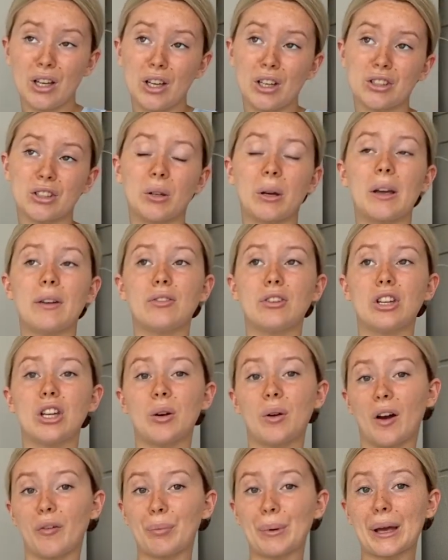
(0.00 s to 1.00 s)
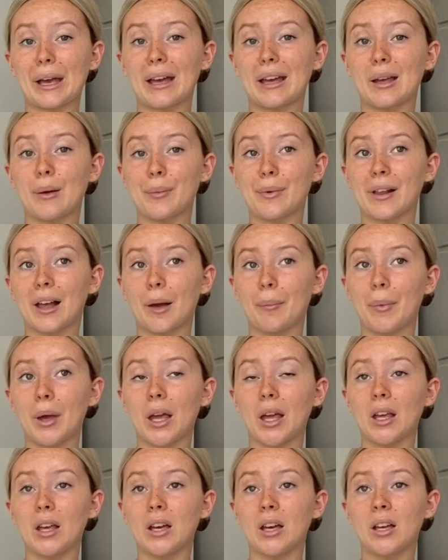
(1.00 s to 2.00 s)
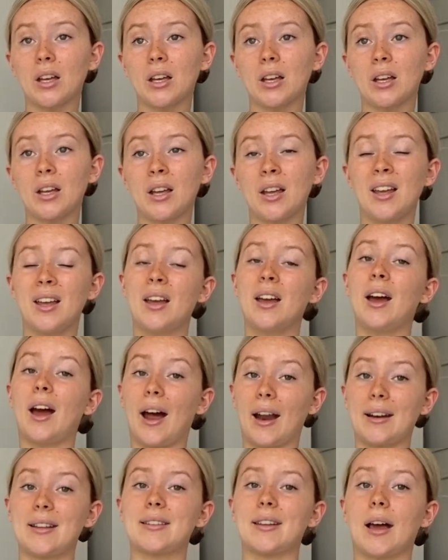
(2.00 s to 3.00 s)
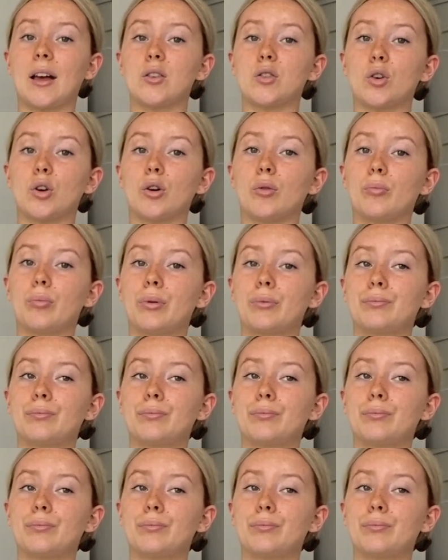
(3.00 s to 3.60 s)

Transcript: So if you do have bigger hips like me, I'd size up,